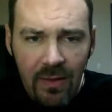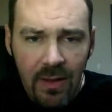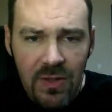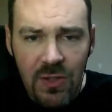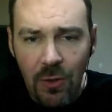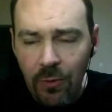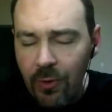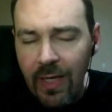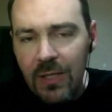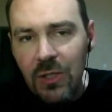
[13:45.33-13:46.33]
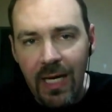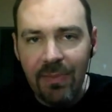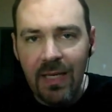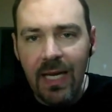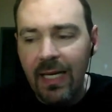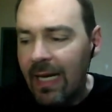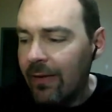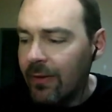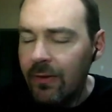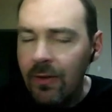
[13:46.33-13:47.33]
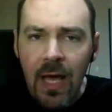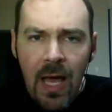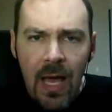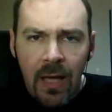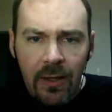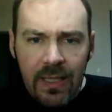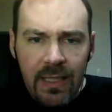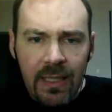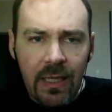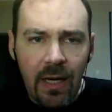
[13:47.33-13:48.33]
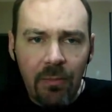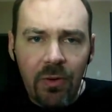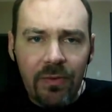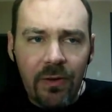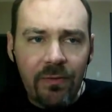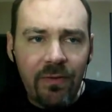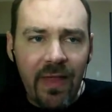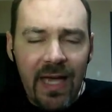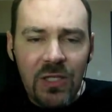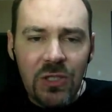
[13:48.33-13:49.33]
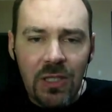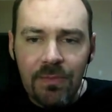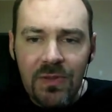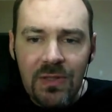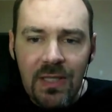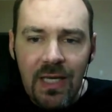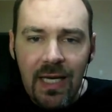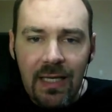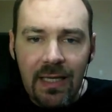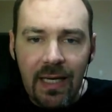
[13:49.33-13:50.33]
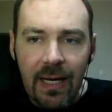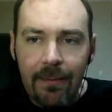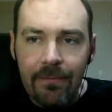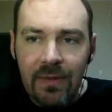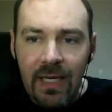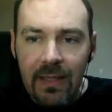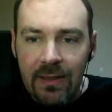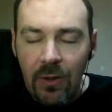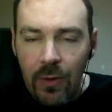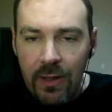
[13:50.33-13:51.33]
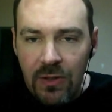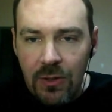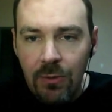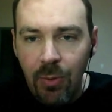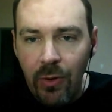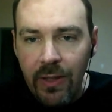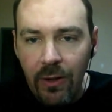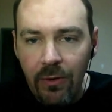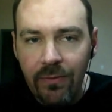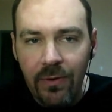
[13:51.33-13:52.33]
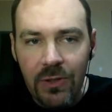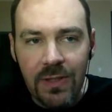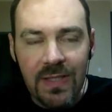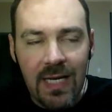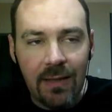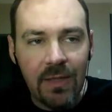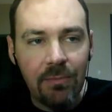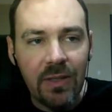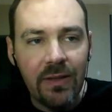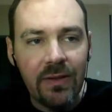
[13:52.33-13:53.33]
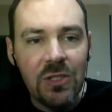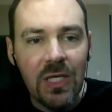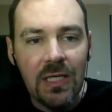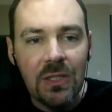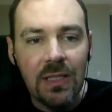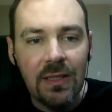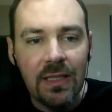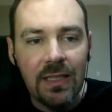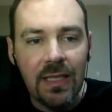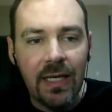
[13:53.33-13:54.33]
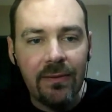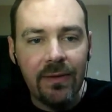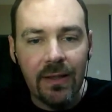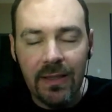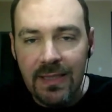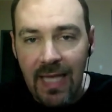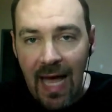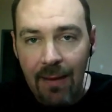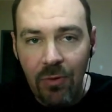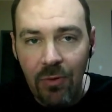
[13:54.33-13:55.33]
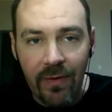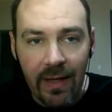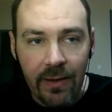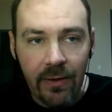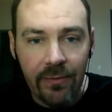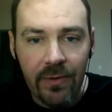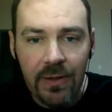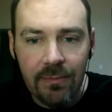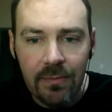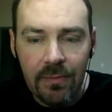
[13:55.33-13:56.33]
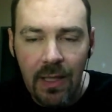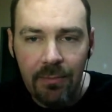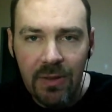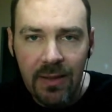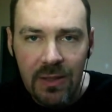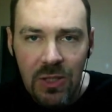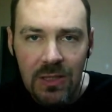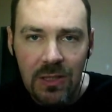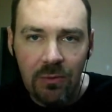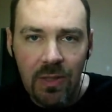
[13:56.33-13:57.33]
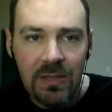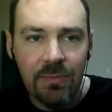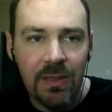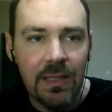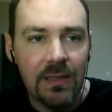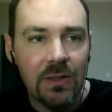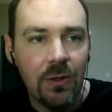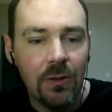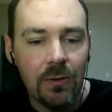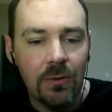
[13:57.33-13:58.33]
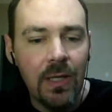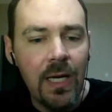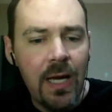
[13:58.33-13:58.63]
Stone Ruination IPA and how they're taking a number of their flagships and kind of going 2.0 versions on them, completely changing the at least the hop profile. I don't know if they're completely changing the recipe in total.